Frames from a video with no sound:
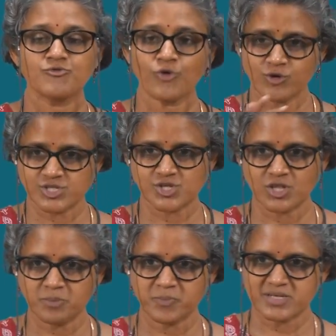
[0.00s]
forced
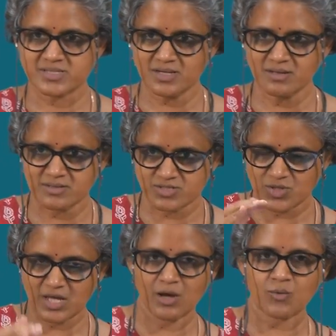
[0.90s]
on the person. So,
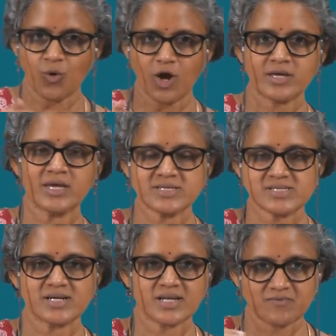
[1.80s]
they are walking a
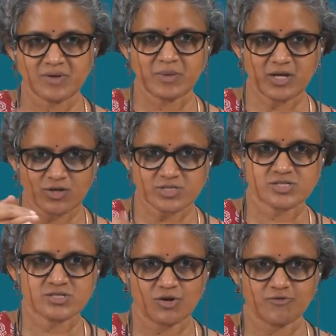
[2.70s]
certain way
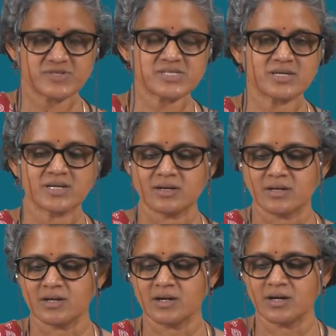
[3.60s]
because of a
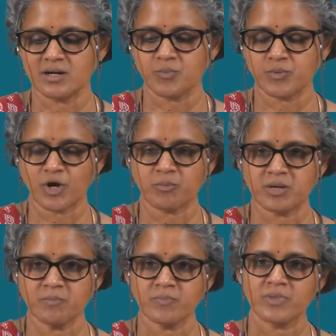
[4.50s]
certain uh,
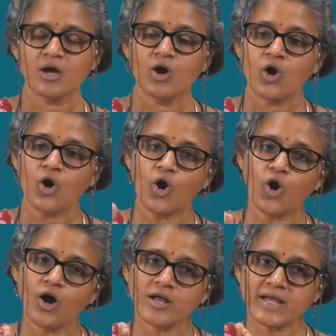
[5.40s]
problem
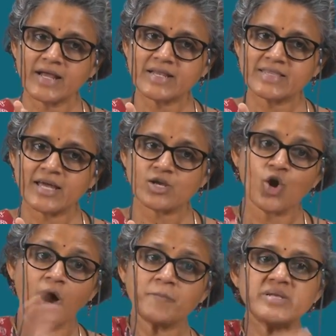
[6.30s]
or they are
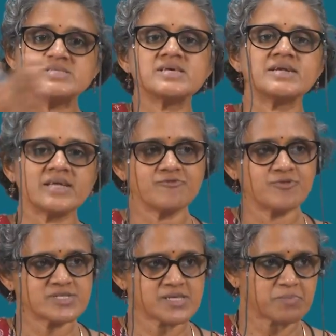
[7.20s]
compensating
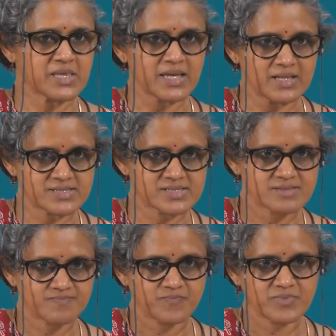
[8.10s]
for something
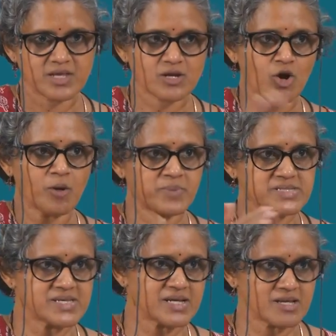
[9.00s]
else. They are
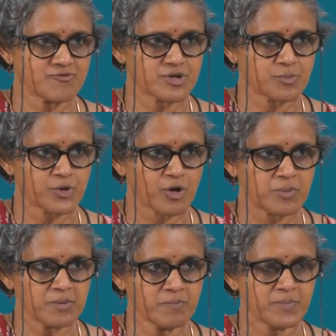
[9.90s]
compensating for a
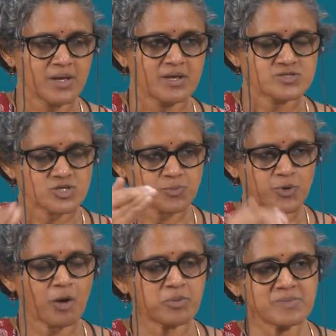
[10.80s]
problem. So, the
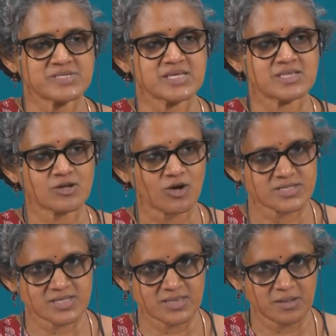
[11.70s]
problem is either
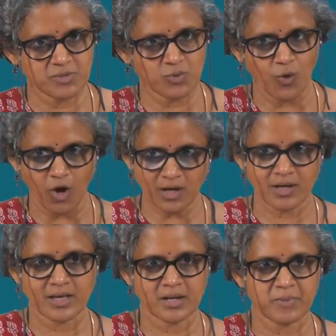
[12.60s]
causing them to
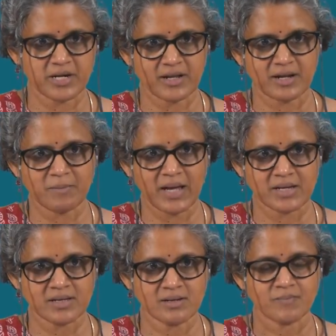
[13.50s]
walk in a particular
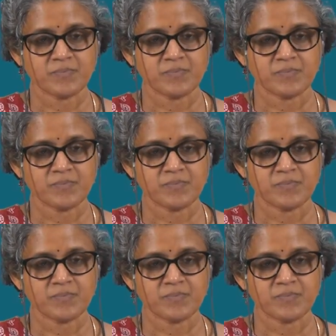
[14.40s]
manner